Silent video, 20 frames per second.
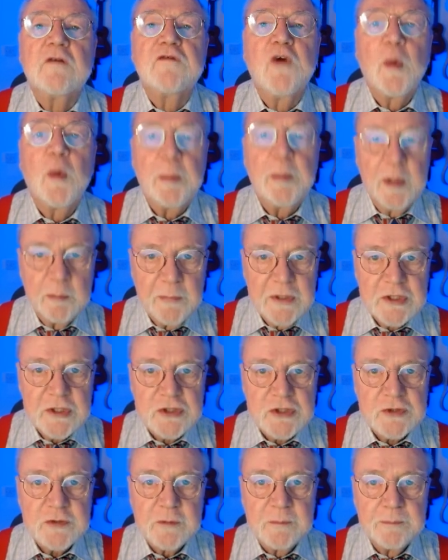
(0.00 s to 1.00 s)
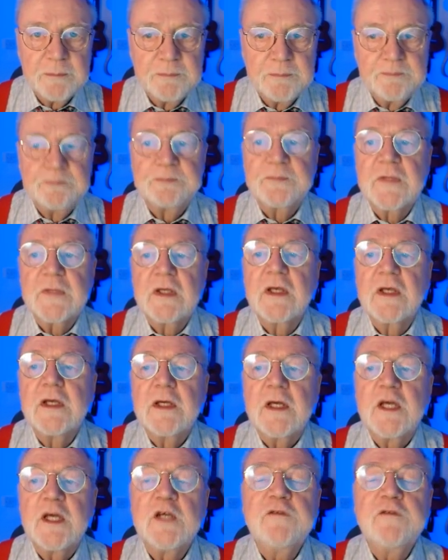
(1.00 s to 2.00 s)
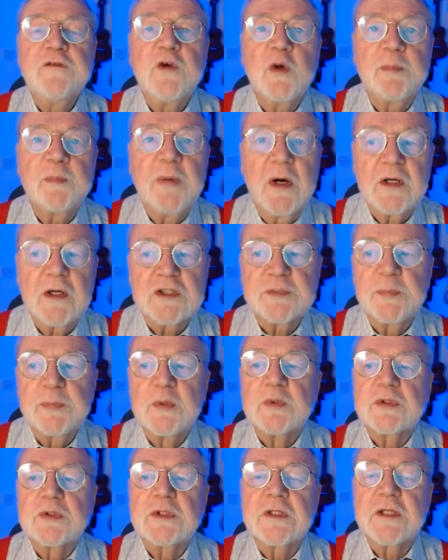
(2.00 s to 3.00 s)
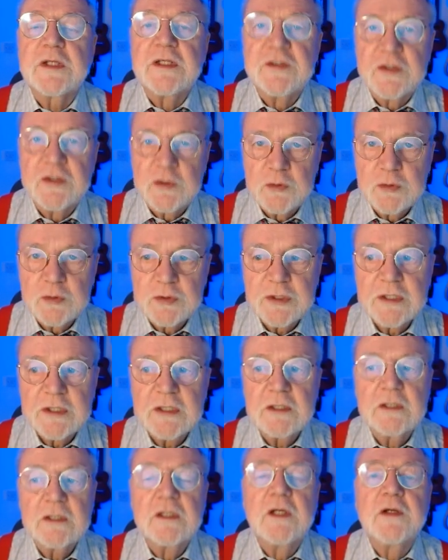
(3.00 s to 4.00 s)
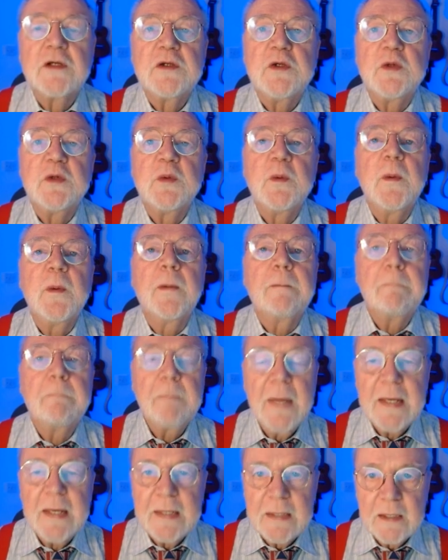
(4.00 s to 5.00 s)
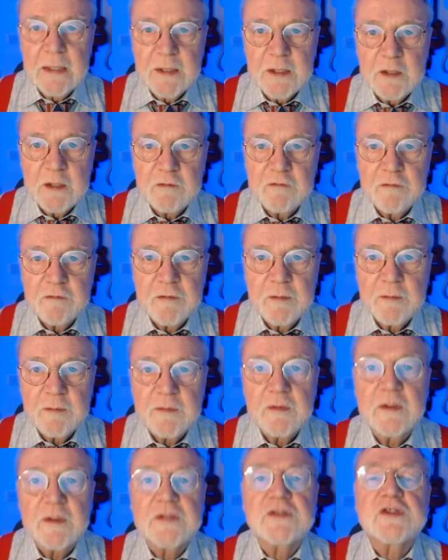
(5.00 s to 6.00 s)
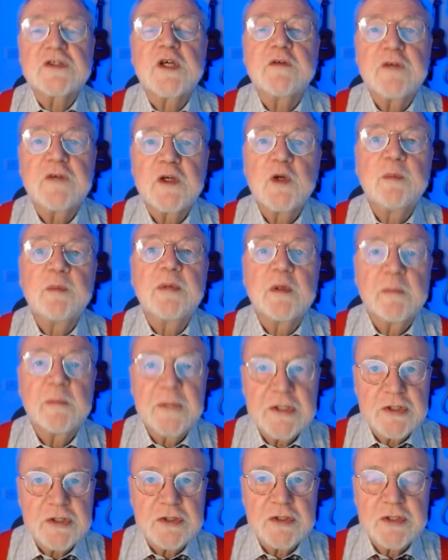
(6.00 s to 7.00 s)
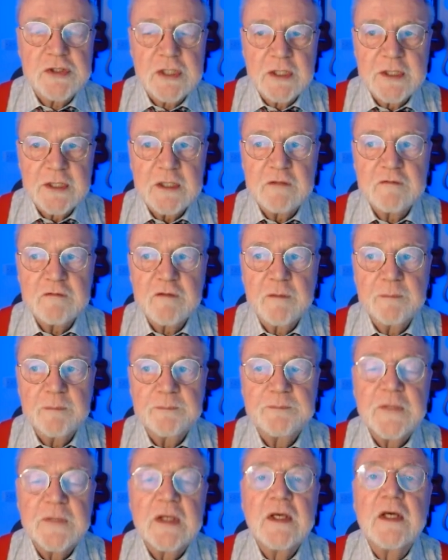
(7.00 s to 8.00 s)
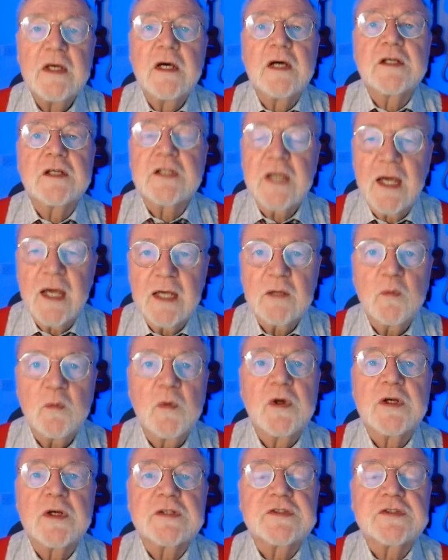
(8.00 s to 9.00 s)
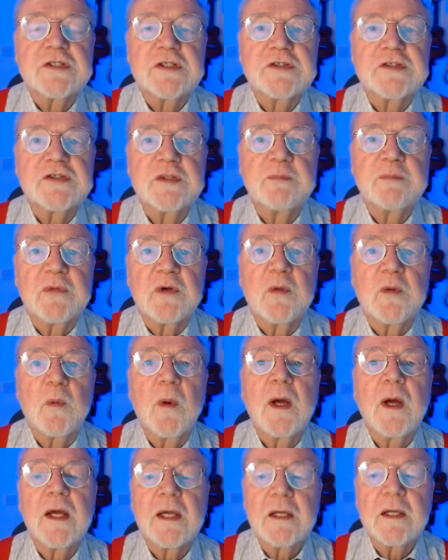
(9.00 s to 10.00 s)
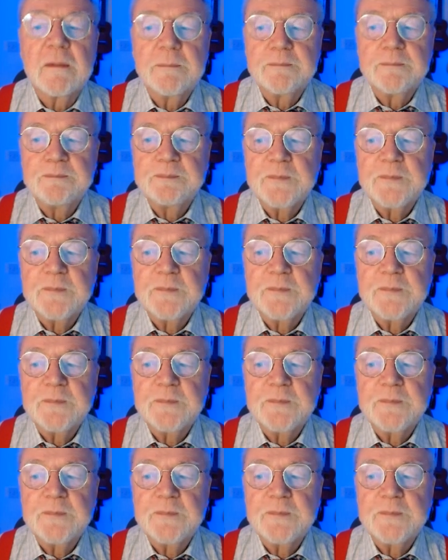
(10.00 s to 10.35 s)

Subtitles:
For permission. If your passport is in order, you may leave. It's giving you permission to leave. And can works in a similar way.